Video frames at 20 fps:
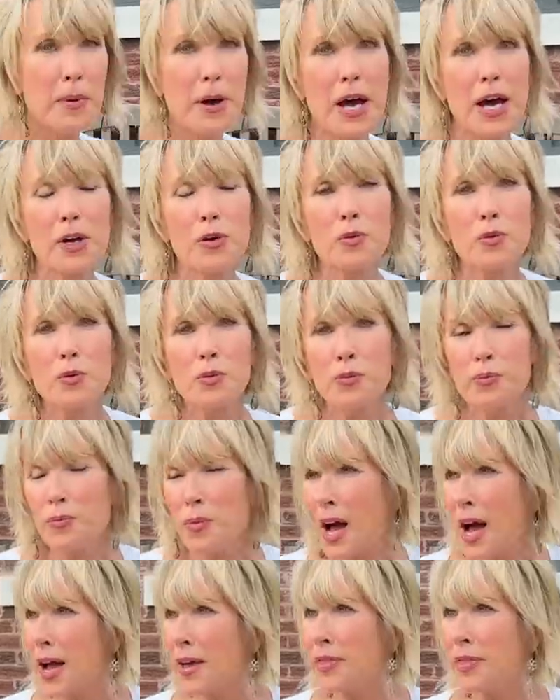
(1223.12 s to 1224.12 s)
but
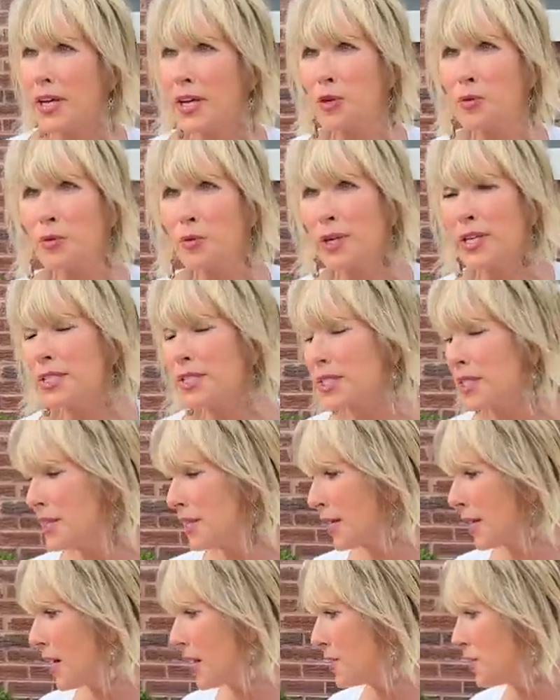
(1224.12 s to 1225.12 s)
I think
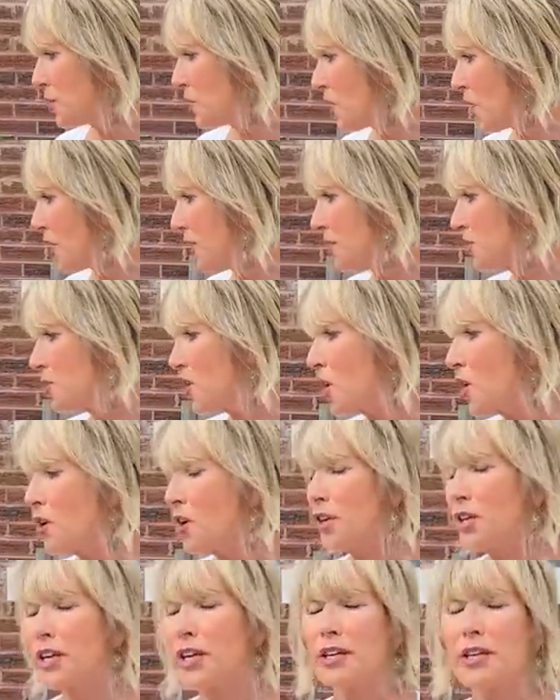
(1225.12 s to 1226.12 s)
recently I saw at
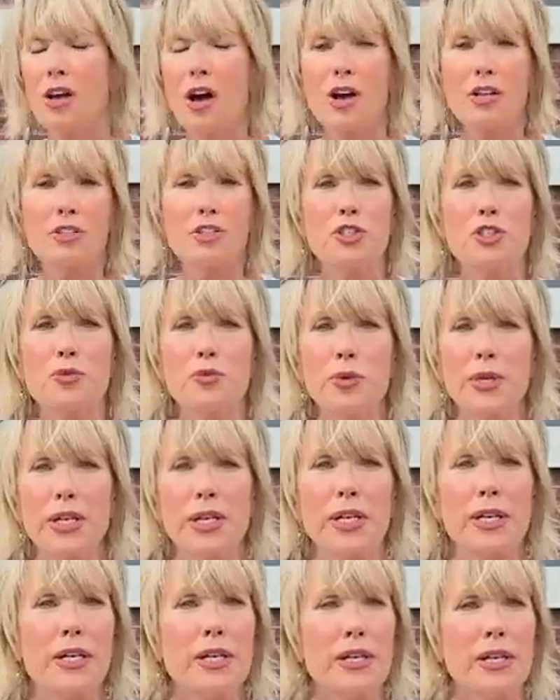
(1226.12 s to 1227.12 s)
Target on
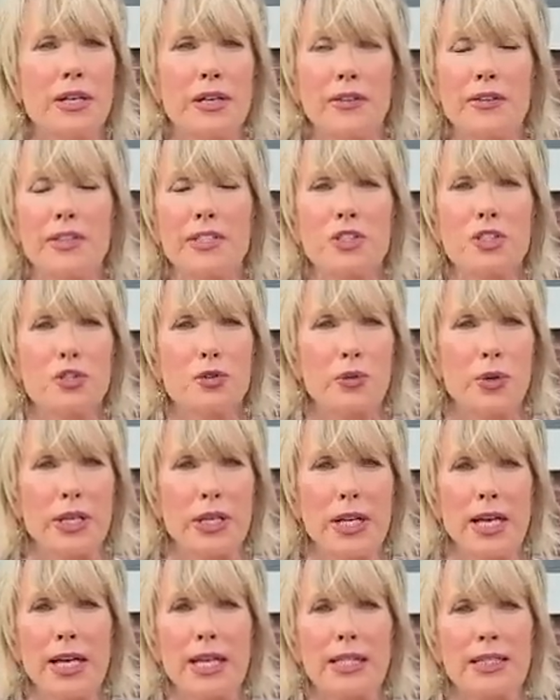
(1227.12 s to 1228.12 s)
Serena, in the
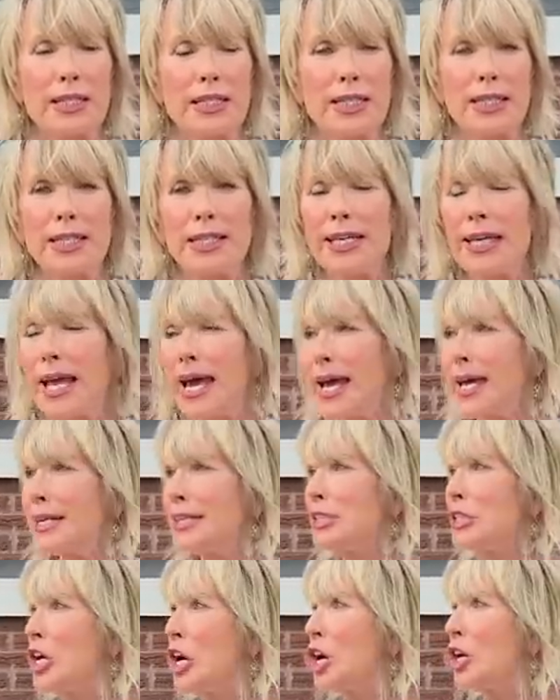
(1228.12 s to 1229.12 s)
Serena and Lily
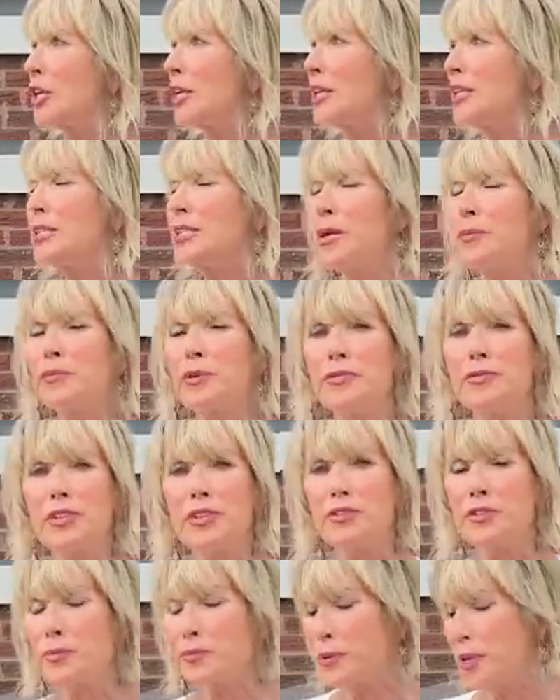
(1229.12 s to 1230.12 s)
catalog and a number of
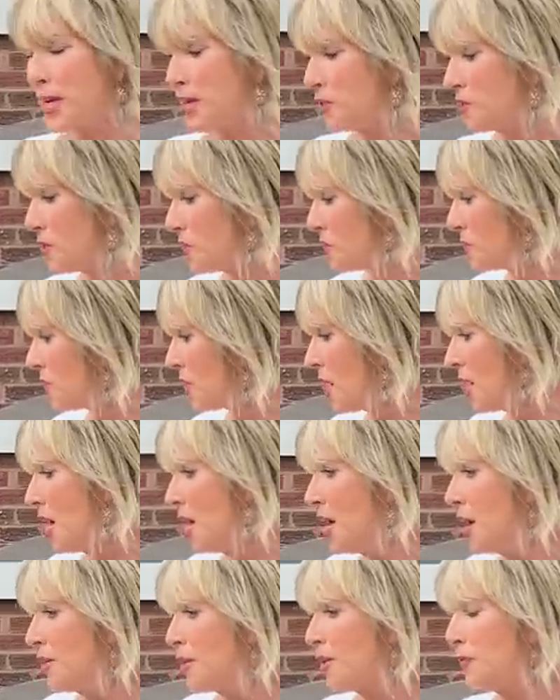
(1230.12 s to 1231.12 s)
different places,
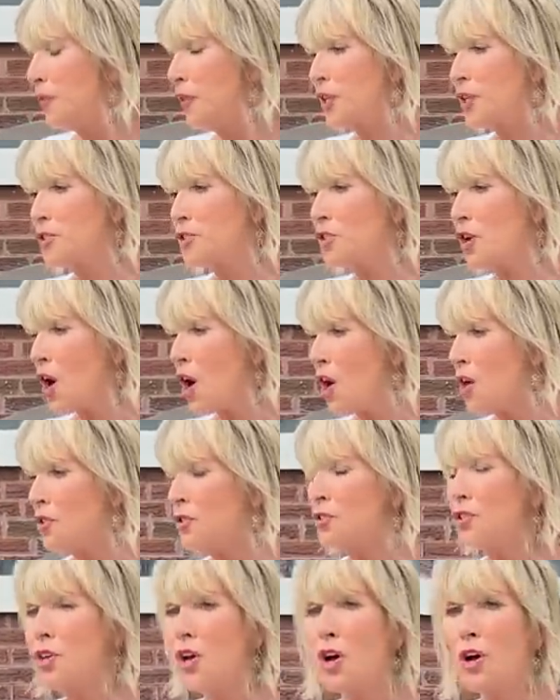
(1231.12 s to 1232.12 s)
that there's
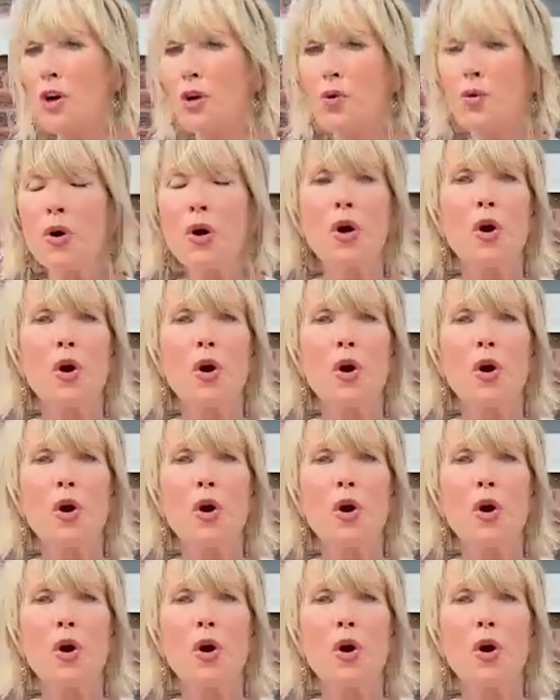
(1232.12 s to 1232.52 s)
also